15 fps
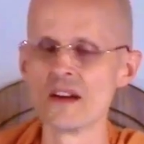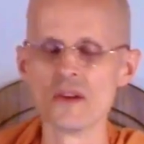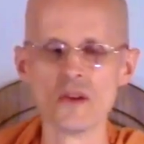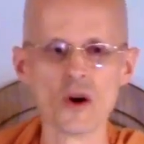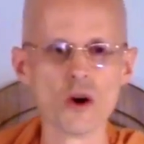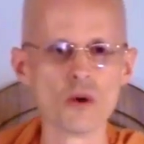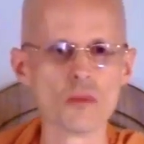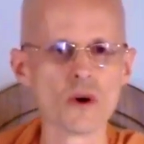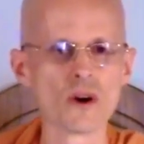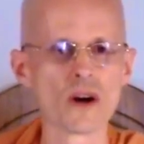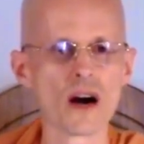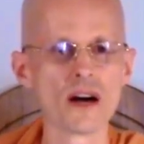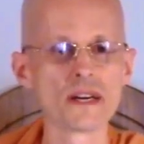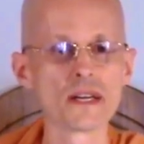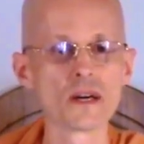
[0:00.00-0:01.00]
No more
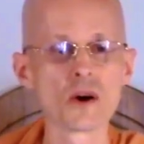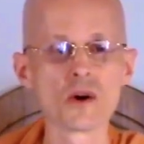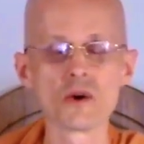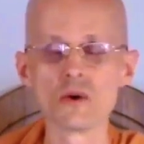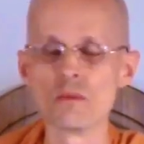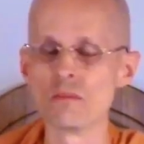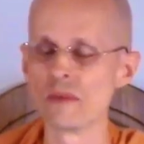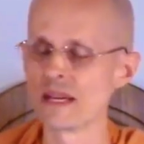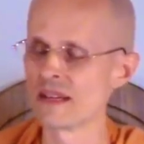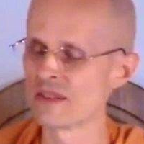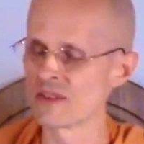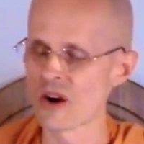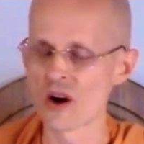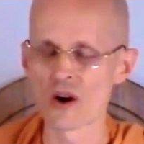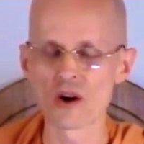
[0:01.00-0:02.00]
Hari Om, it is
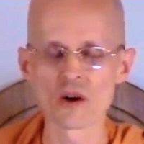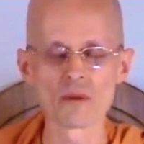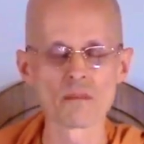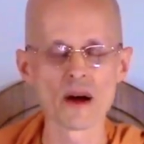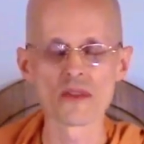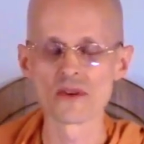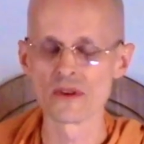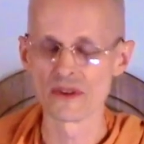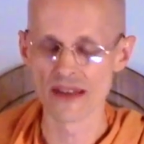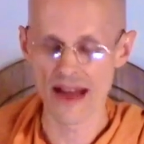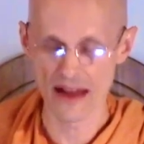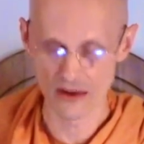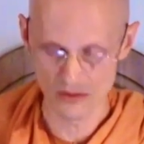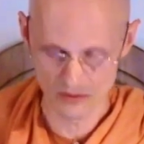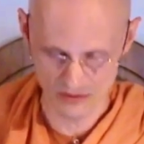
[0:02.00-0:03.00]
all mother
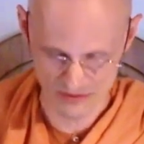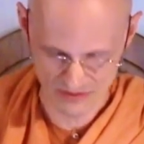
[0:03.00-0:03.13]
now,